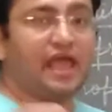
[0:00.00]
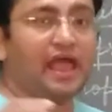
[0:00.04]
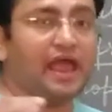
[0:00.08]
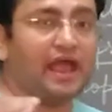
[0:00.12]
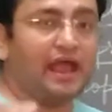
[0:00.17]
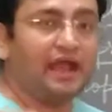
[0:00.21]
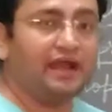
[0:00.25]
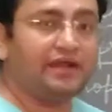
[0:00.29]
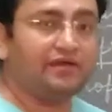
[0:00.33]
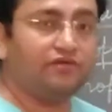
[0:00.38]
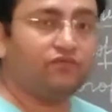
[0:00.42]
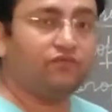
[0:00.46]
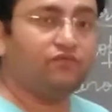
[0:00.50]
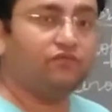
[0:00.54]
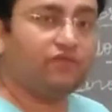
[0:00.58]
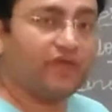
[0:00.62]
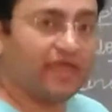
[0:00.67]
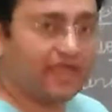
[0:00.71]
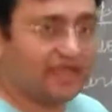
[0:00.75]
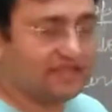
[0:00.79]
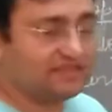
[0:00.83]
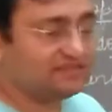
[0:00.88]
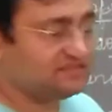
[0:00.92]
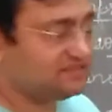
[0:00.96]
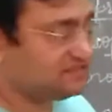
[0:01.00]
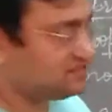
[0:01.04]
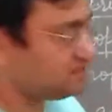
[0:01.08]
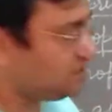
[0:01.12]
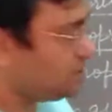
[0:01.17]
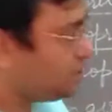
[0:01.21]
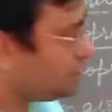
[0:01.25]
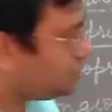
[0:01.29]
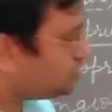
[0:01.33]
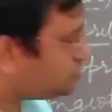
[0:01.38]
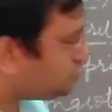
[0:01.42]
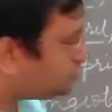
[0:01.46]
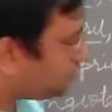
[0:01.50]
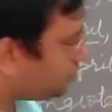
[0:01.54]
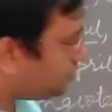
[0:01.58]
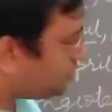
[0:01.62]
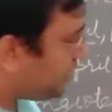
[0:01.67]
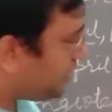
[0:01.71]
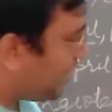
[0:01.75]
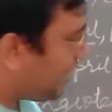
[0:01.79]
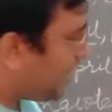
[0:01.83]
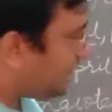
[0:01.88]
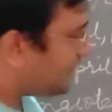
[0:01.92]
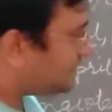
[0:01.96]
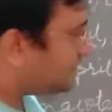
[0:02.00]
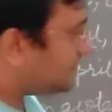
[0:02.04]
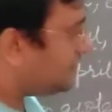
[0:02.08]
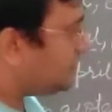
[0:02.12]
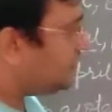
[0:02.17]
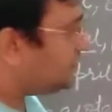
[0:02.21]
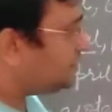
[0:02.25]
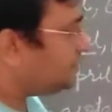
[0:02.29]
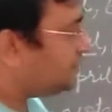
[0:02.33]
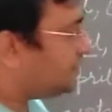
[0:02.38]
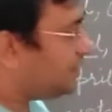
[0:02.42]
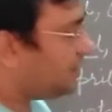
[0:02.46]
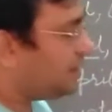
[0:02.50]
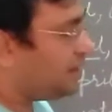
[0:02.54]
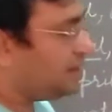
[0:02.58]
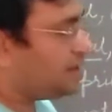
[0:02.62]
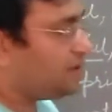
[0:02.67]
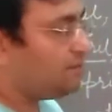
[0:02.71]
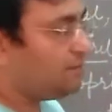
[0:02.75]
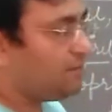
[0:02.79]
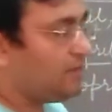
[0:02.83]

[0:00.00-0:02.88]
and veins, so that the